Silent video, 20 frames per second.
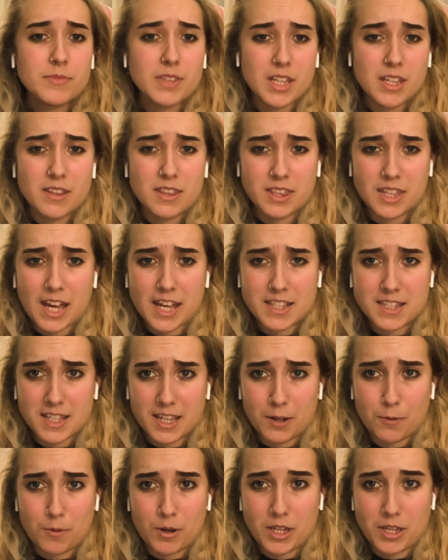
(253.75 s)
And that's
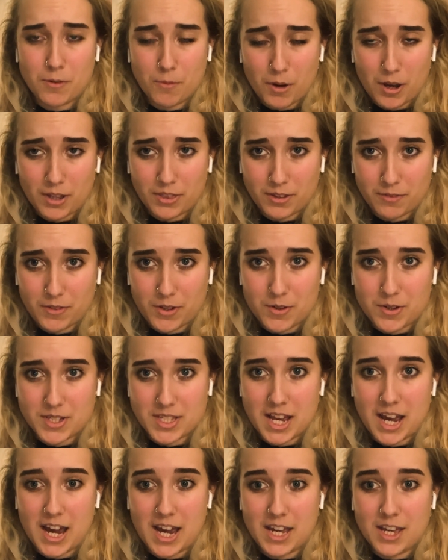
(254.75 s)
like what you want the viewer's
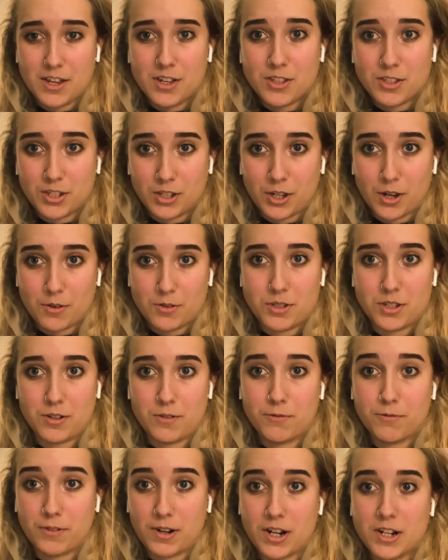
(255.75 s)
eye to go to
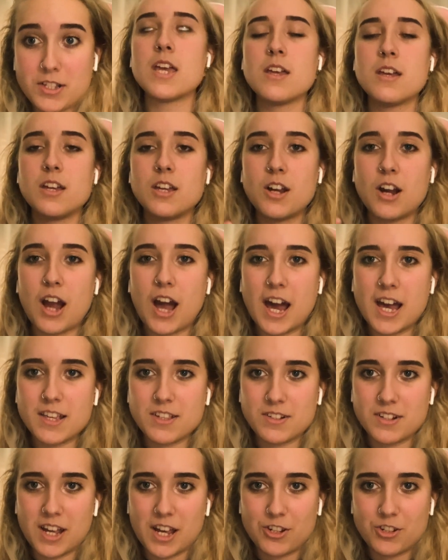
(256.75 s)
first. Your eyes
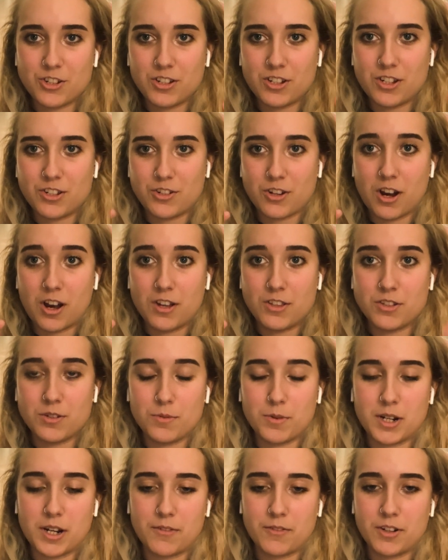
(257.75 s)
are naturally drawn to
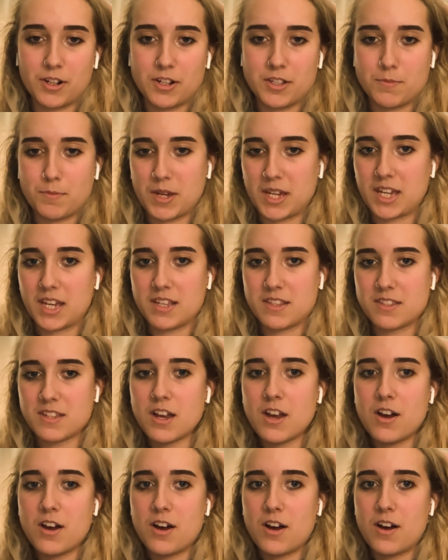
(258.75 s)
whatever is biggest
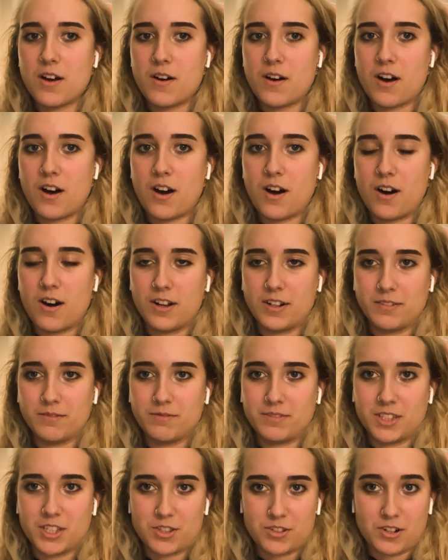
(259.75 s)
on
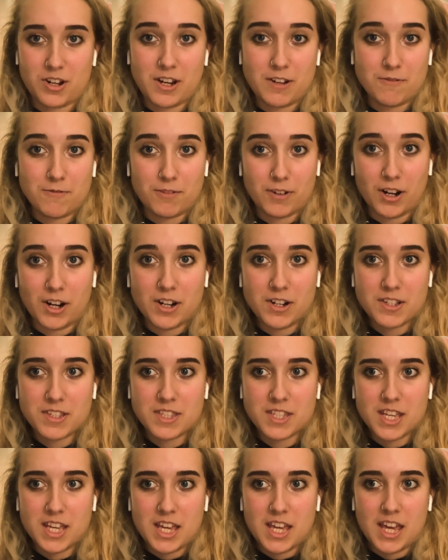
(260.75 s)
the screen
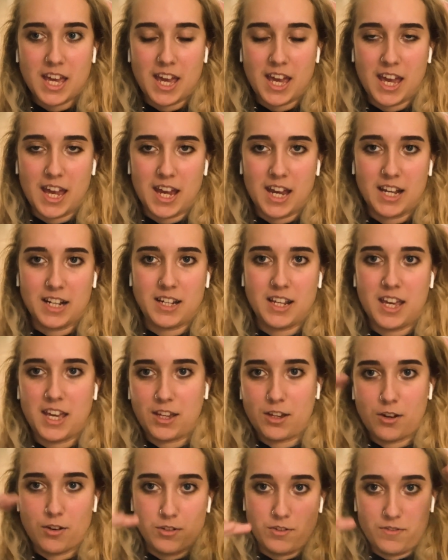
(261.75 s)
first, and it
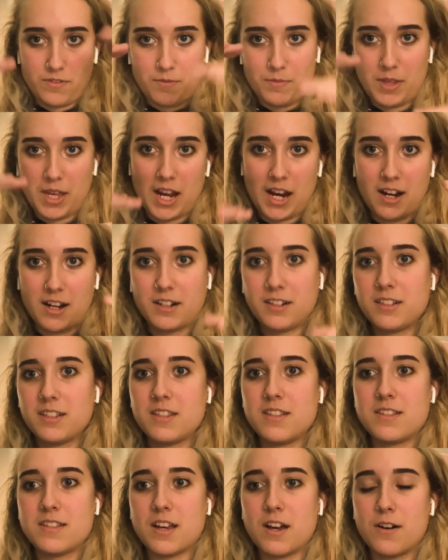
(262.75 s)
goes from there.
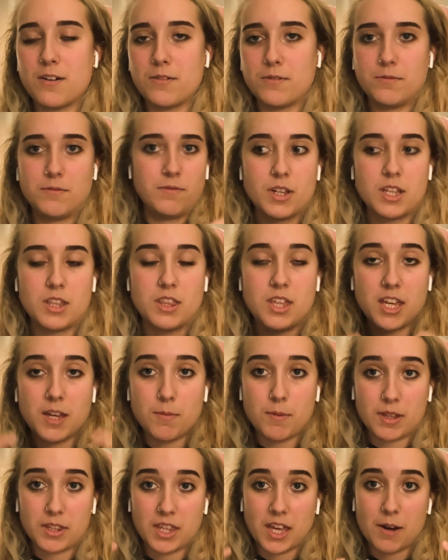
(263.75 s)
So think
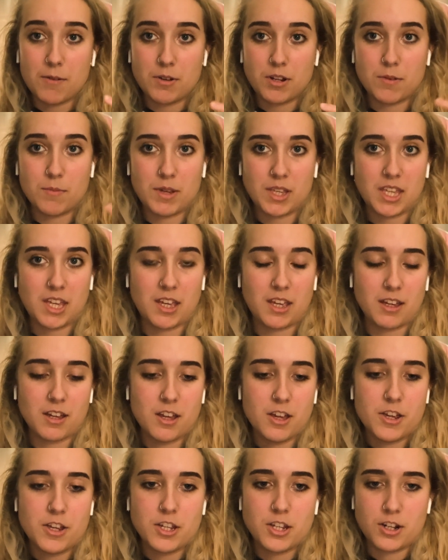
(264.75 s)
about that when you're making
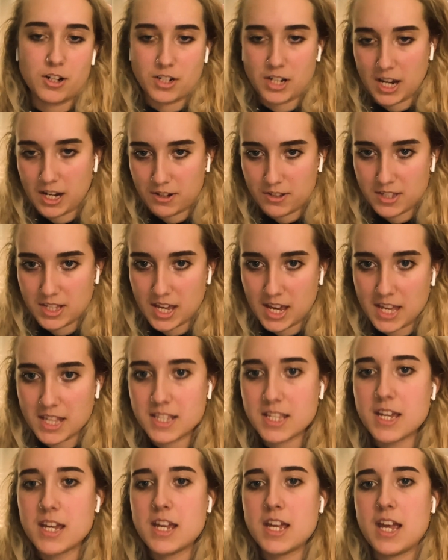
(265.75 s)
your title slides
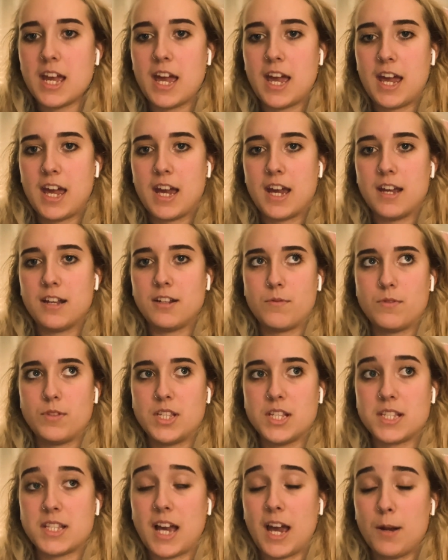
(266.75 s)
and
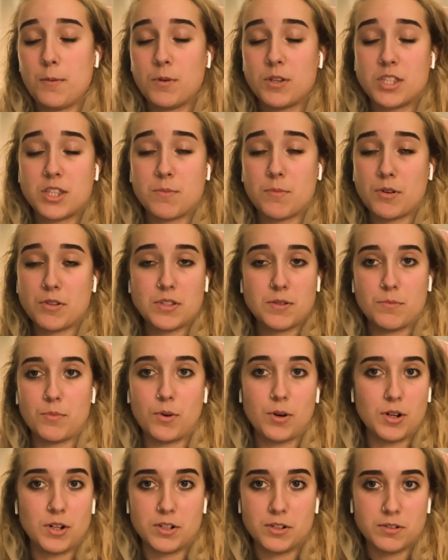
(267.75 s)
decide what's the most
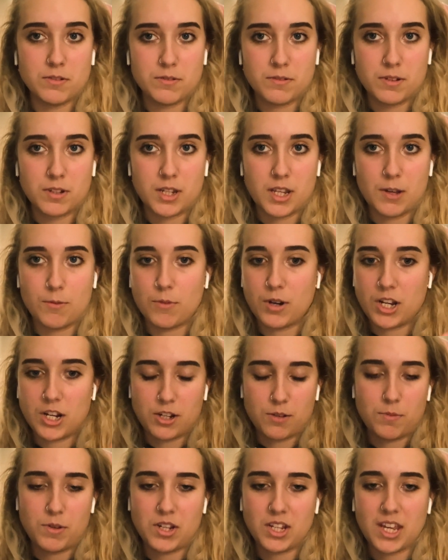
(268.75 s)
important in what you're
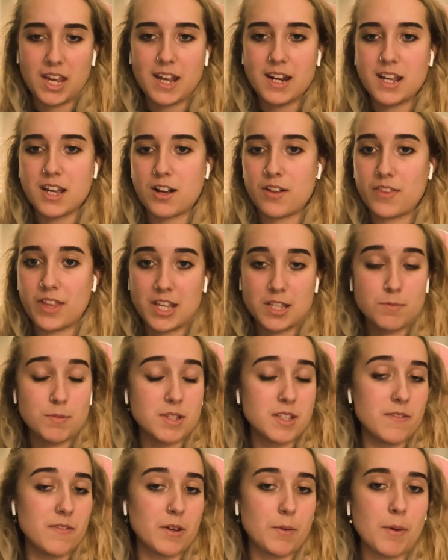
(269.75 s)
communicating on that
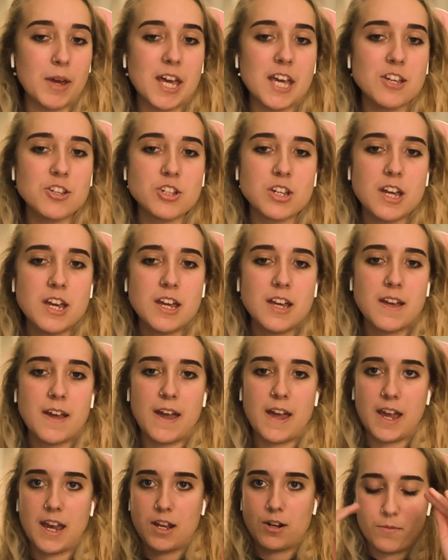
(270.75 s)
specific page
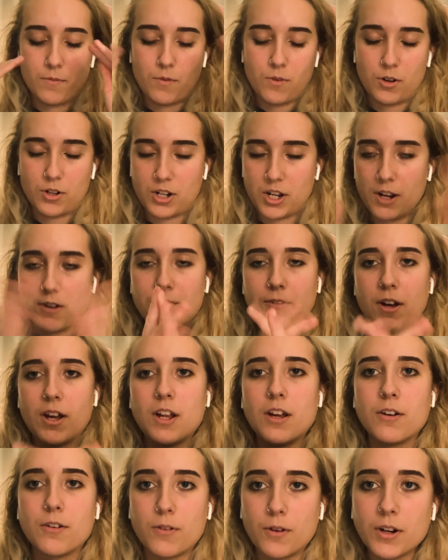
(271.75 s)
and order your
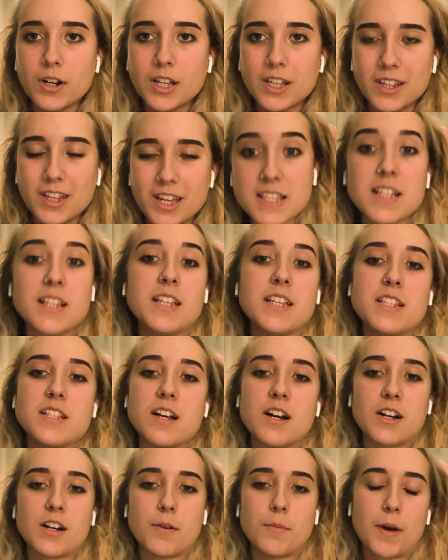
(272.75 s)
font accordingly. Let's
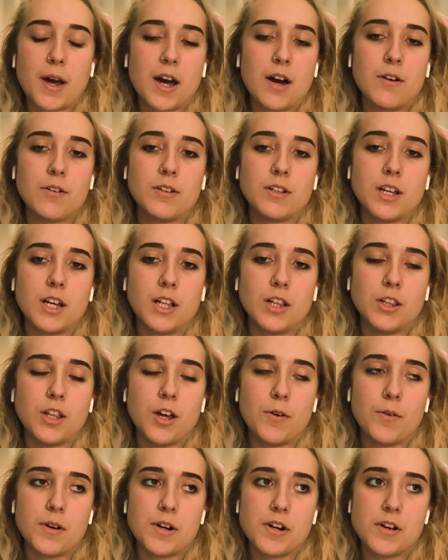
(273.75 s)
talk about
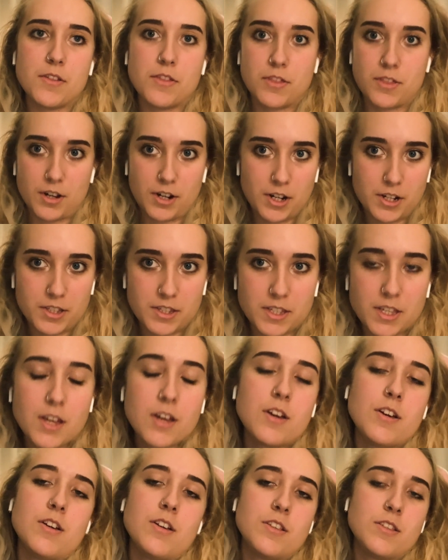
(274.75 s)
lower thirds.
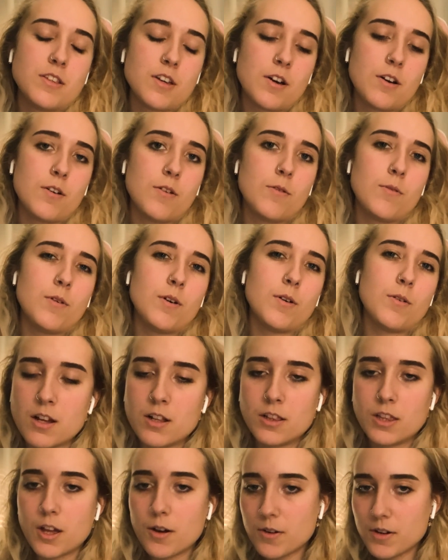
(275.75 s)
So
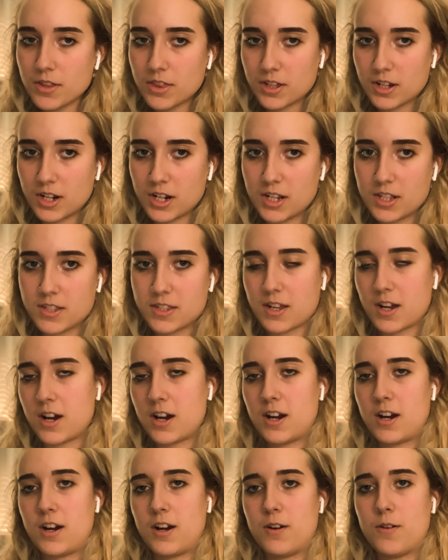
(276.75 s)
lower thirds
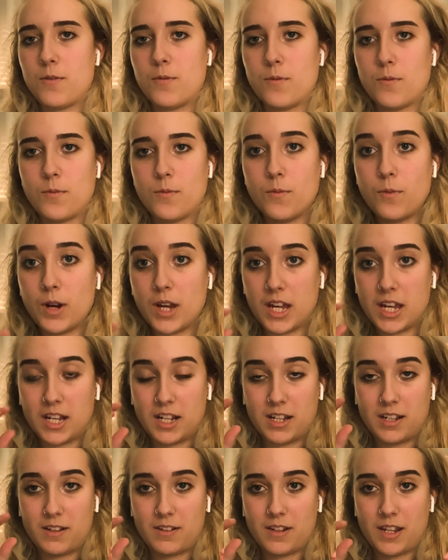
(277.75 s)
are
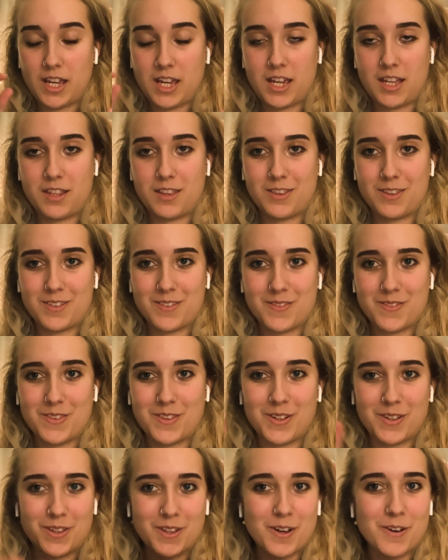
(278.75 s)
when in
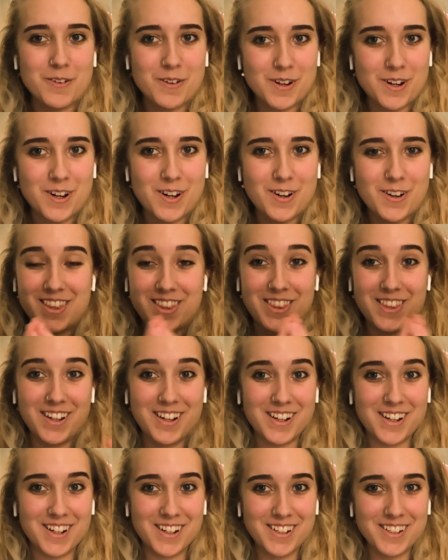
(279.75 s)
the lower
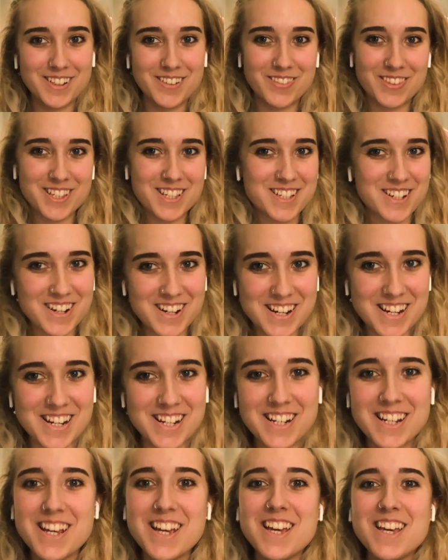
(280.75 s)
third of the
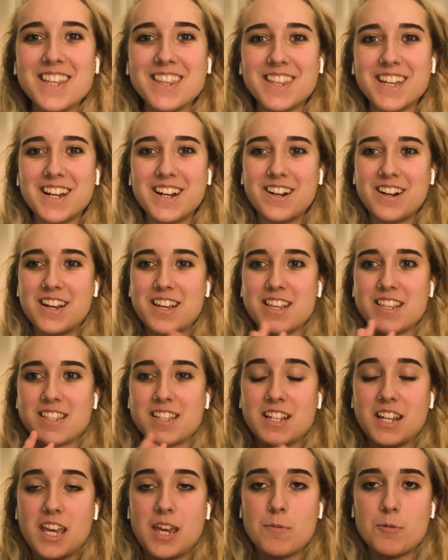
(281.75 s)
screen there is a
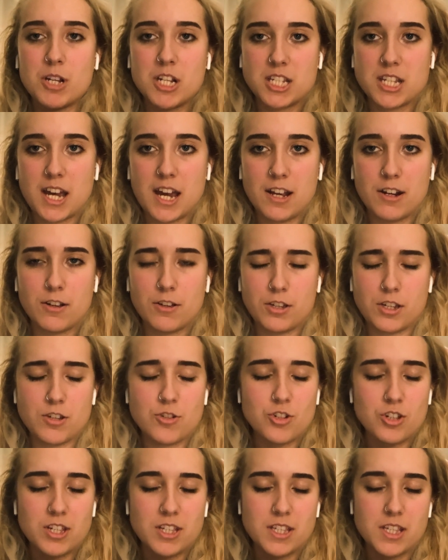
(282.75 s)
name and a title. You
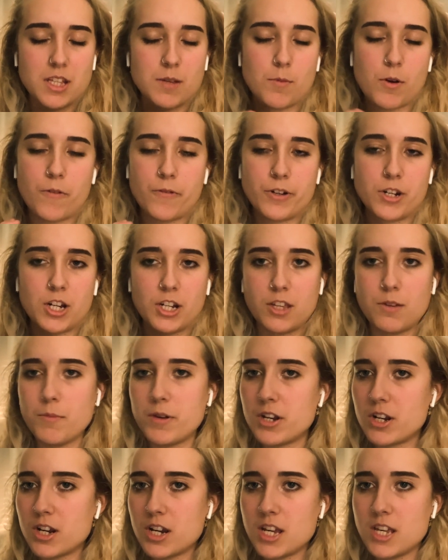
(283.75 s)
usually see them over
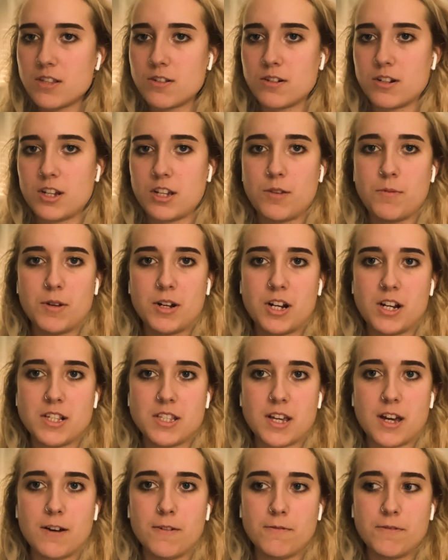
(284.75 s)
documentaries or documentary
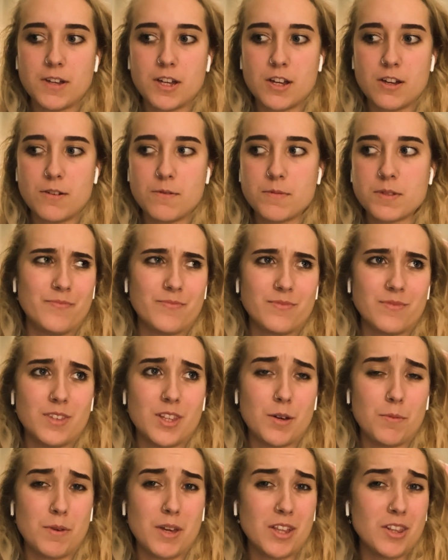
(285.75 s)
style films.
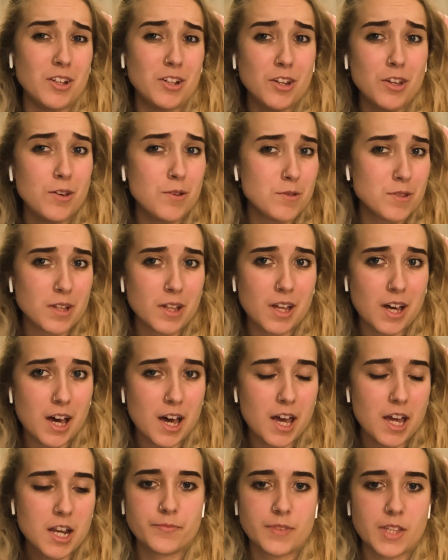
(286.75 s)
They'll be on the news a
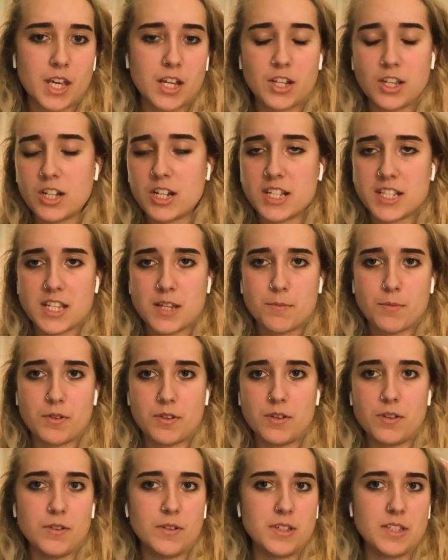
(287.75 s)
lot. A good
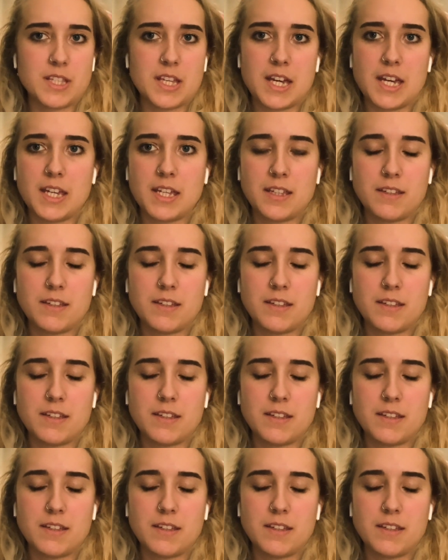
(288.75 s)
example is like